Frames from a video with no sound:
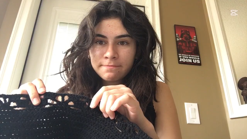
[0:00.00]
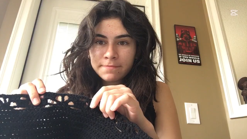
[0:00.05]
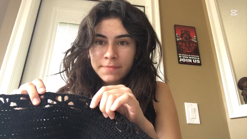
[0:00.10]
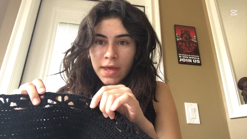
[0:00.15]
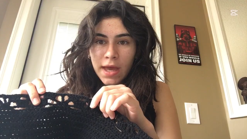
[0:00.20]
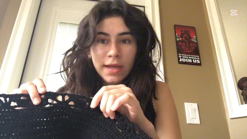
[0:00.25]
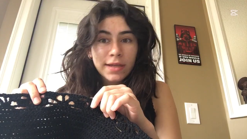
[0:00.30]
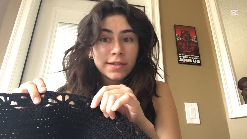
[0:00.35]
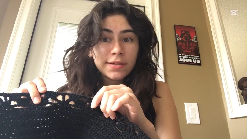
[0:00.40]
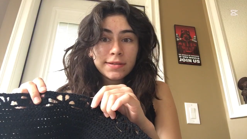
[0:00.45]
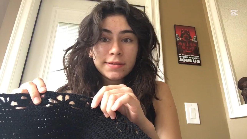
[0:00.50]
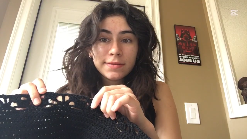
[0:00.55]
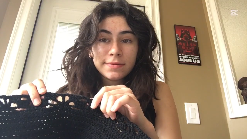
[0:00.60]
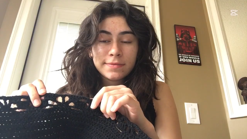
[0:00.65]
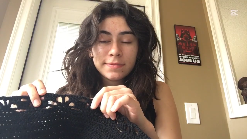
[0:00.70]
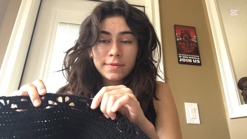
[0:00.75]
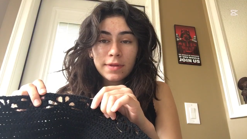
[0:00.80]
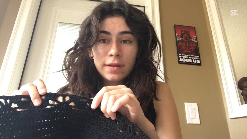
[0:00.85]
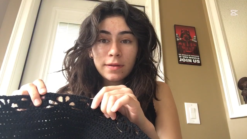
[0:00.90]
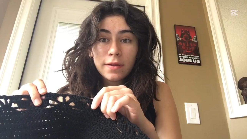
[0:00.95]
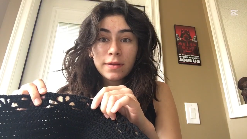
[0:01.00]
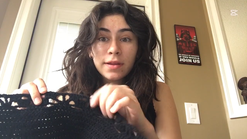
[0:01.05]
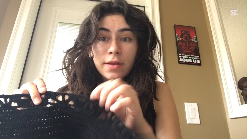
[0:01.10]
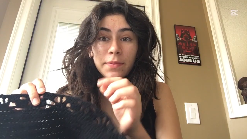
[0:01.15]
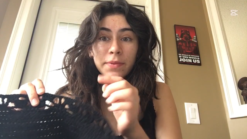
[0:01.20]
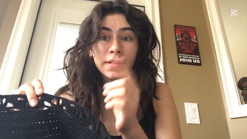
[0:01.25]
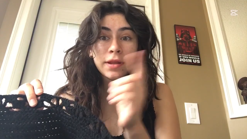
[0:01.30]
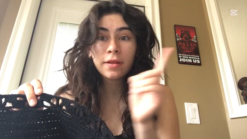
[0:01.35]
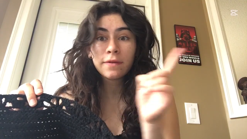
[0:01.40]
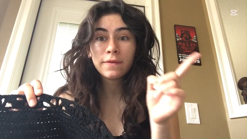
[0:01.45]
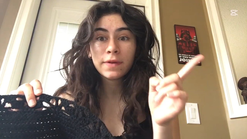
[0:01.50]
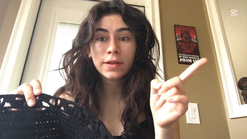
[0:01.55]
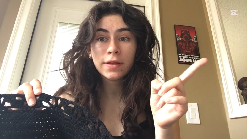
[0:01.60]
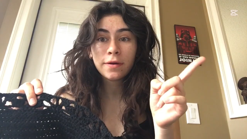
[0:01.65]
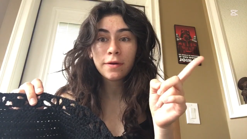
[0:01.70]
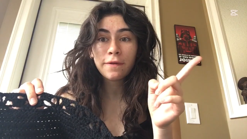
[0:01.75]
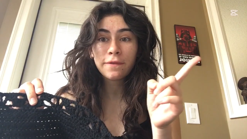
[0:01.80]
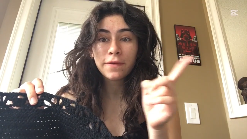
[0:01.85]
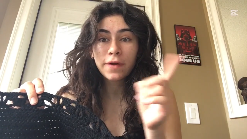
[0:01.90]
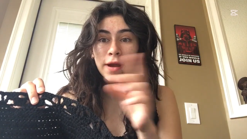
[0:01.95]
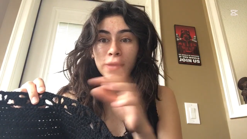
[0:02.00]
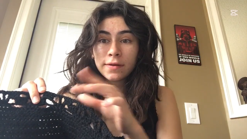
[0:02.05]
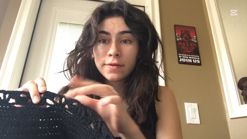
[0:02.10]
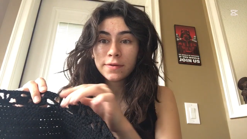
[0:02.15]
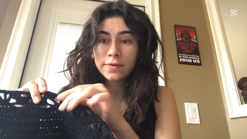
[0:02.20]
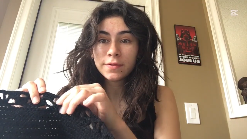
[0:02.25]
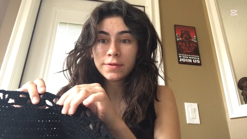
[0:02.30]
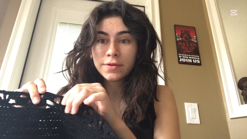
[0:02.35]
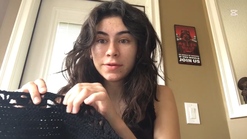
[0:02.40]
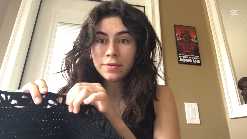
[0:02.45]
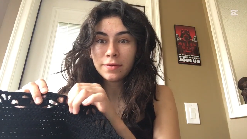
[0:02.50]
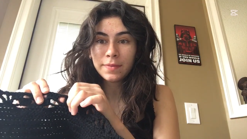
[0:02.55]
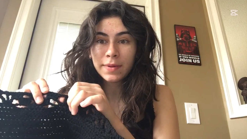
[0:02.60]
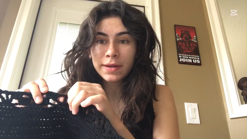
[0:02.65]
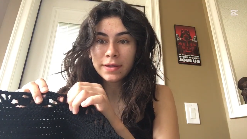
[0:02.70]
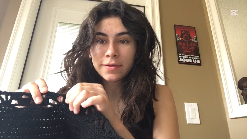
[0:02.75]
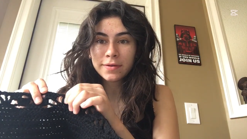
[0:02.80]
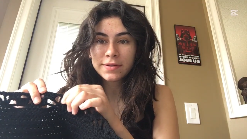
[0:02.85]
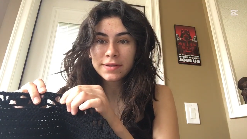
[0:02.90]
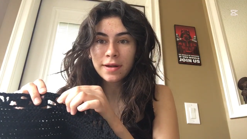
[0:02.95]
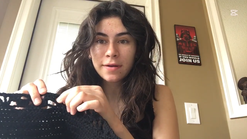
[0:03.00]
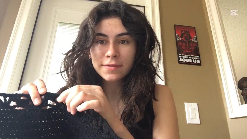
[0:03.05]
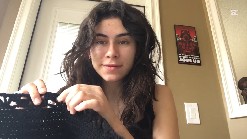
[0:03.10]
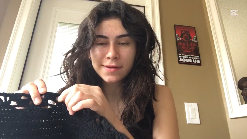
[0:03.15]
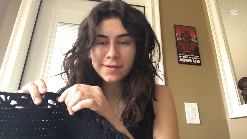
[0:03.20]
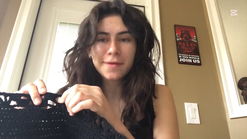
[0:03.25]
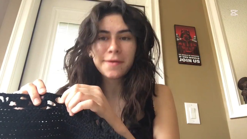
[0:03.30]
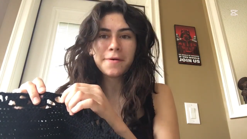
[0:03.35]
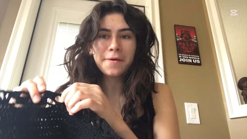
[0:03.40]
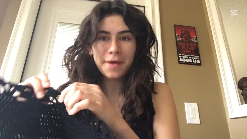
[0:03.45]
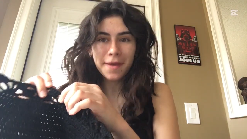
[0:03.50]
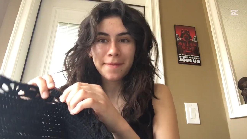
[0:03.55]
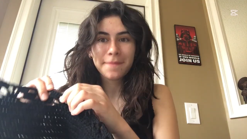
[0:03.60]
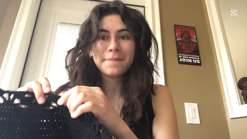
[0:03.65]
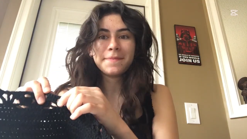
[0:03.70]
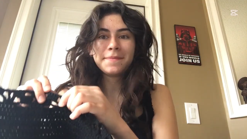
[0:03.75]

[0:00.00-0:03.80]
I just looked up another video for how to do 2 petals, and I was like, okay,